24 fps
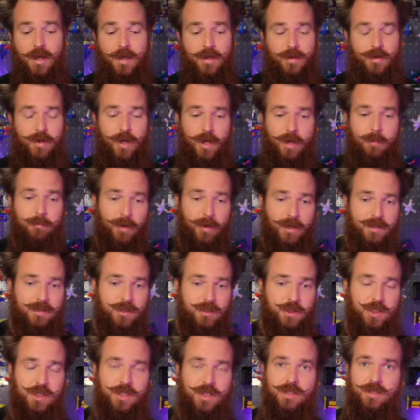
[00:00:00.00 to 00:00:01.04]
You gotta bust
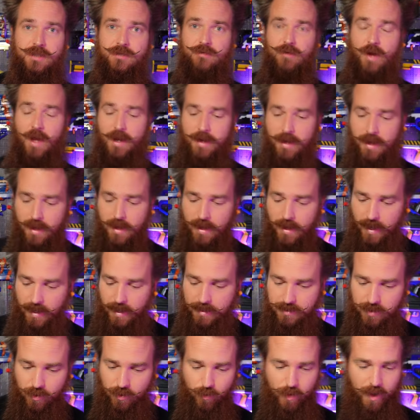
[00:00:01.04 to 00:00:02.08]
shields, right?
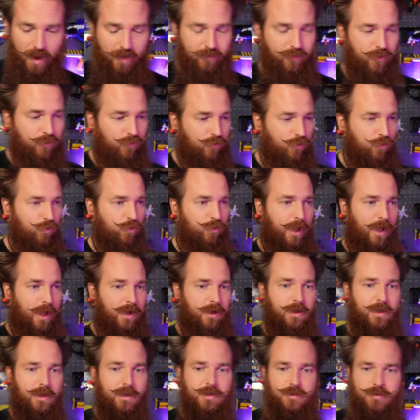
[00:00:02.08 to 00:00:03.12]
And so we have the rule
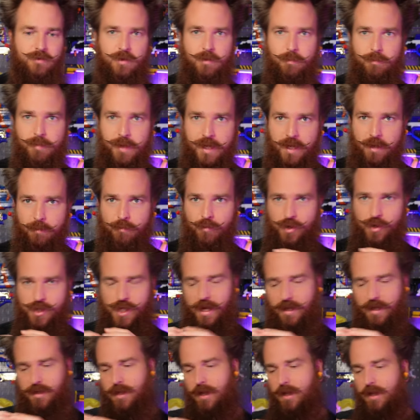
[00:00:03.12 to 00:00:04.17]
that sort of bigger
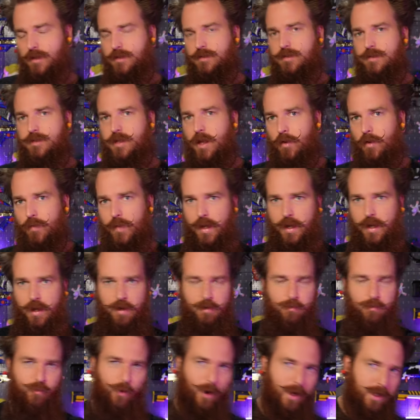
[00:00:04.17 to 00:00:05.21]
projectiles, you know, they're
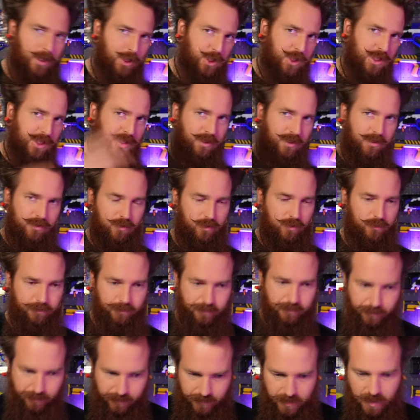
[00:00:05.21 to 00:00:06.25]
gonna break shields or
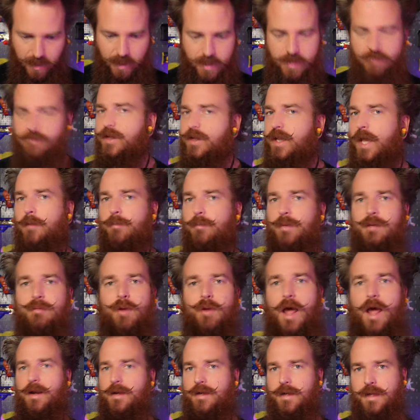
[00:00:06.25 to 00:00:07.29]
even take people
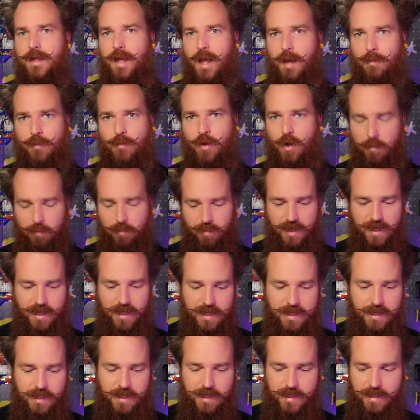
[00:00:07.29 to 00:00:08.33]
of the game
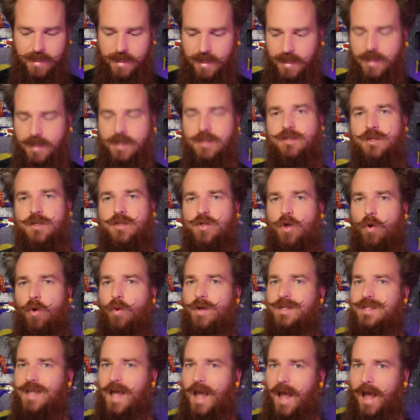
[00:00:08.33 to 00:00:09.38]
completely. So it's
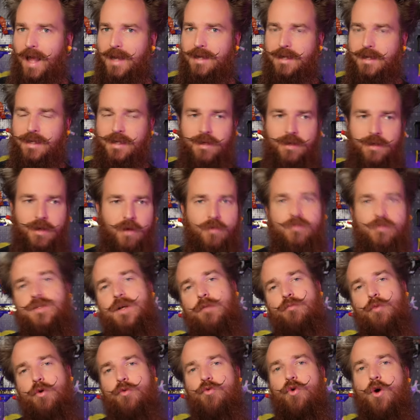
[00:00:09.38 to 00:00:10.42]
always handy, you know, if
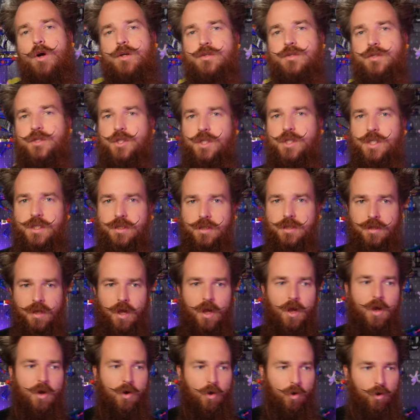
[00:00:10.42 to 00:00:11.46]
someone rocks a shield
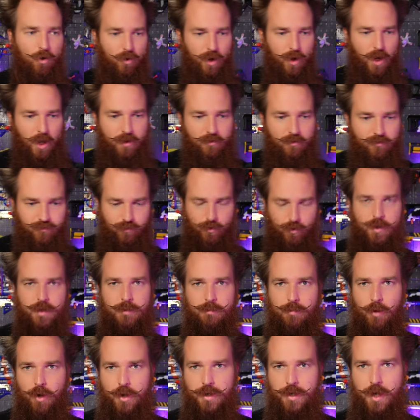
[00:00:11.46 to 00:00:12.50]
or like a fully
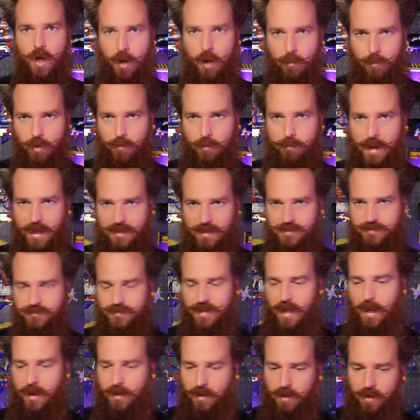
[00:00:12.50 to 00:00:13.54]
body armor, massive
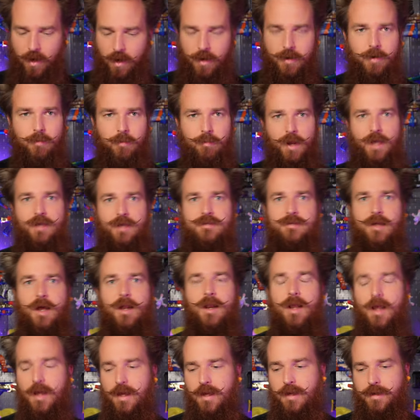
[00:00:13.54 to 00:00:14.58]
tank kind of
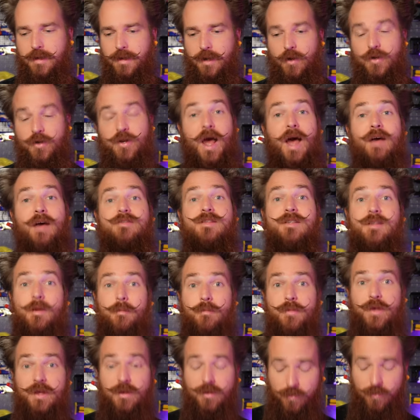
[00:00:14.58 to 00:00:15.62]
playstyle, you know, to have
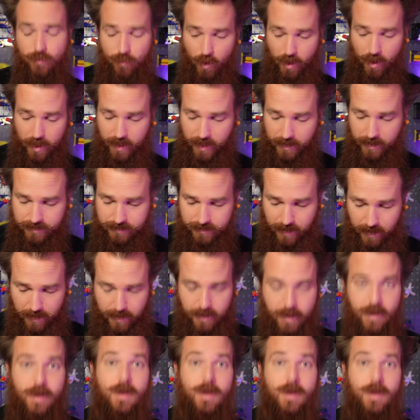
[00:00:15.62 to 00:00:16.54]
something to work against that.